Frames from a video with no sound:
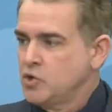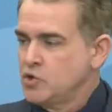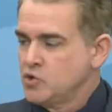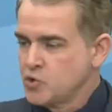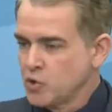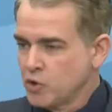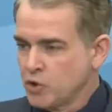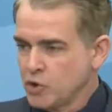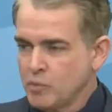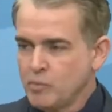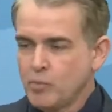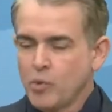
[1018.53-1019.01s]

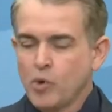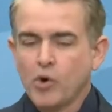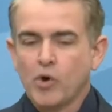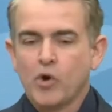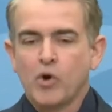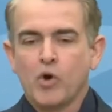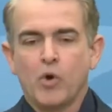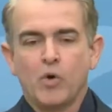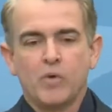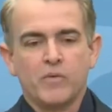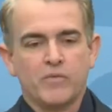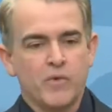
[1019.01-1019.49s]
Drill a
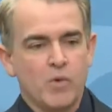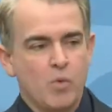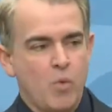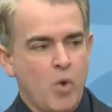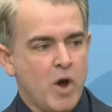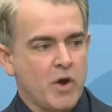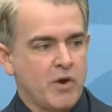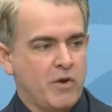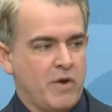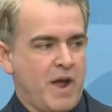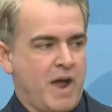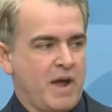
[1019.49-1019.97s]
borehole for
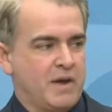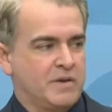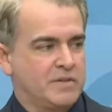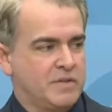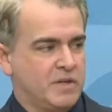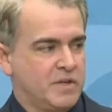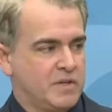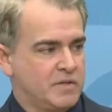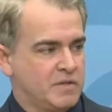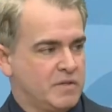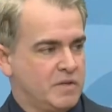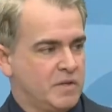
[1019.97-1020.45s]
water
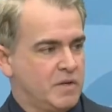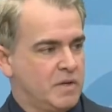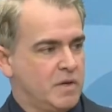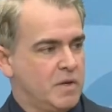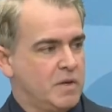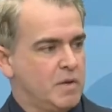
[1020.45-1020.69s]
access,